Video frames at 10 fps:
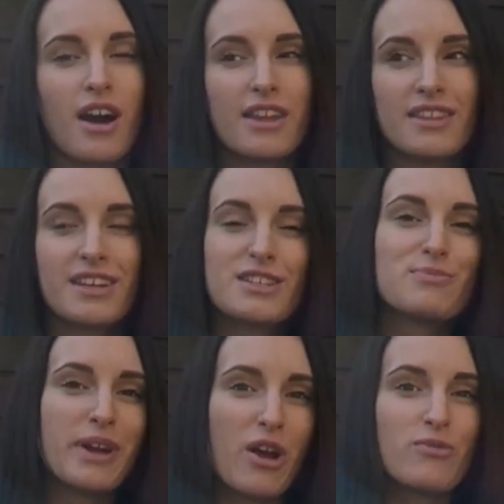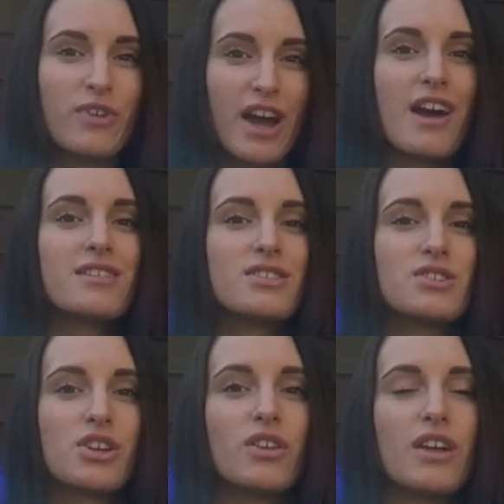I think it's a bit unfair to
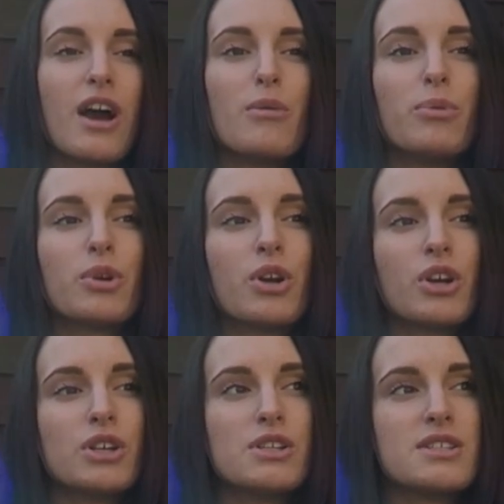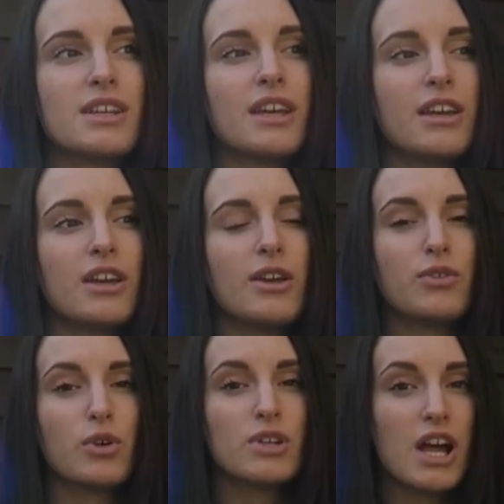do that, because if
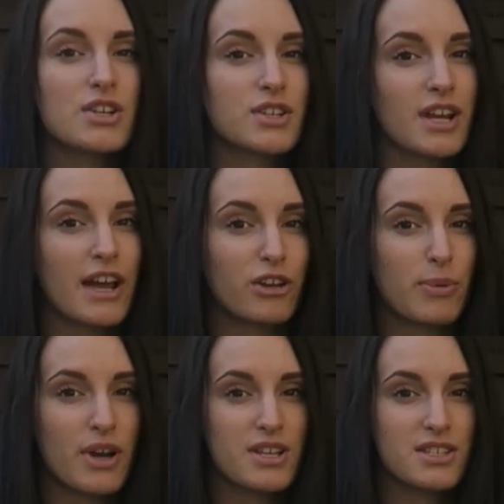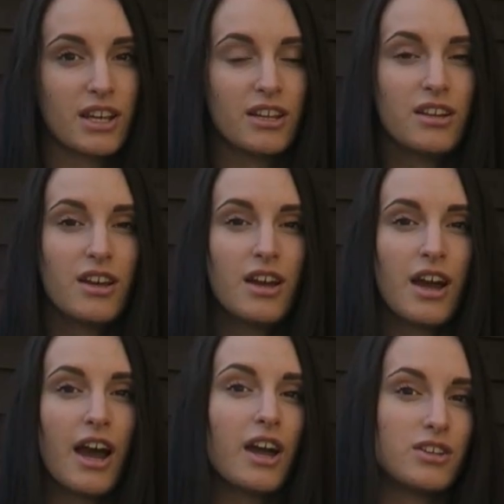you're naturally an angry person
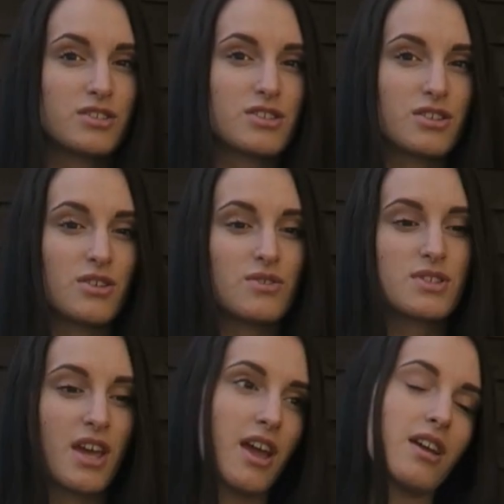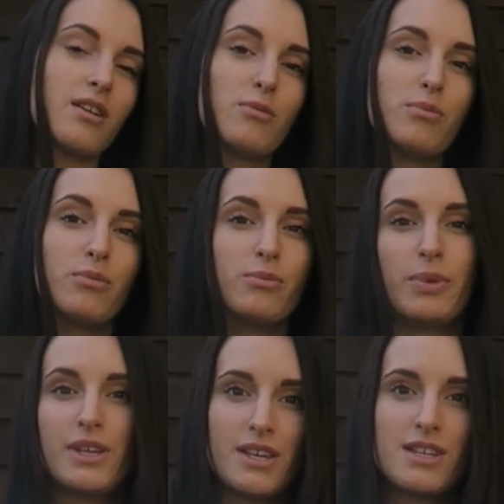and you take
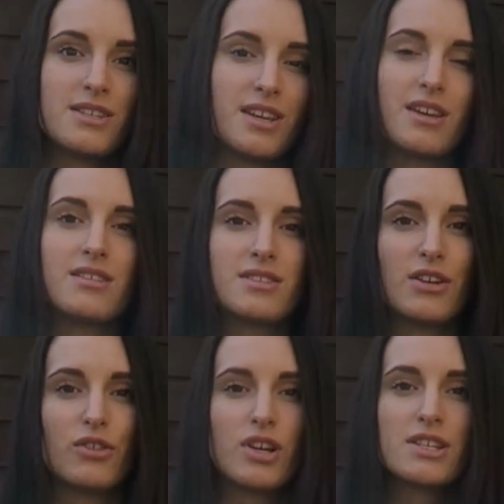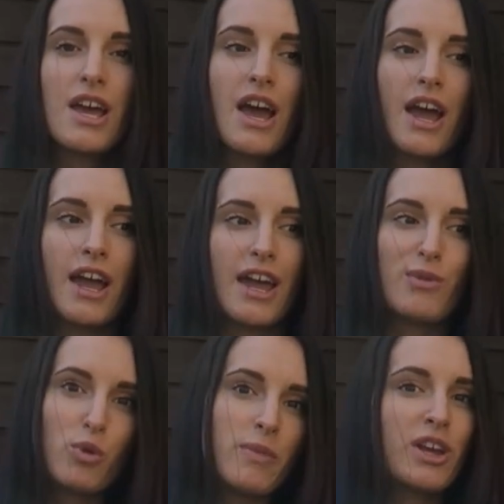PEDs, steroids,
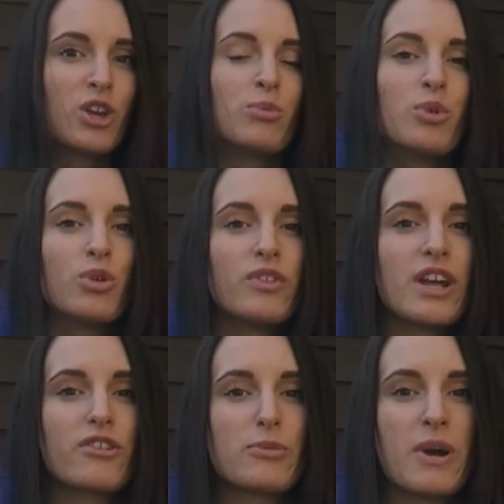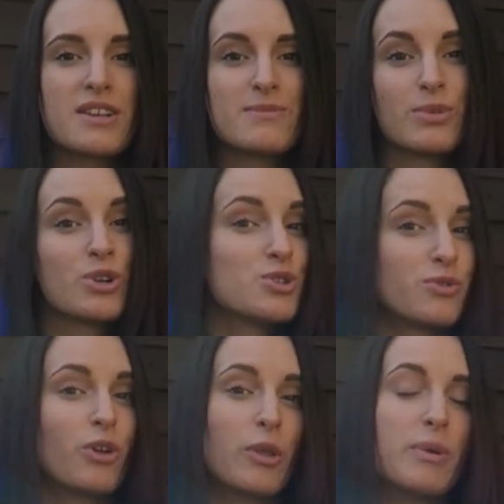it will make you more of an angry person because
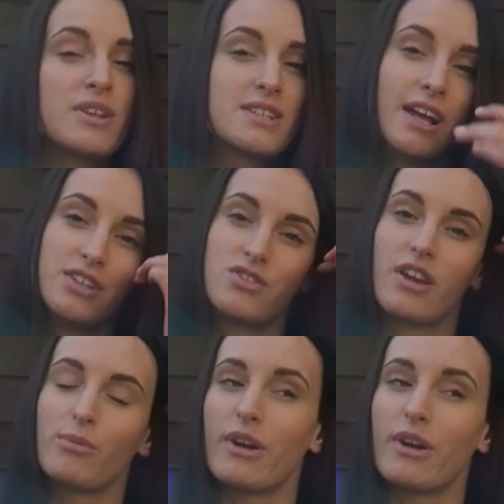you've got that personality trait.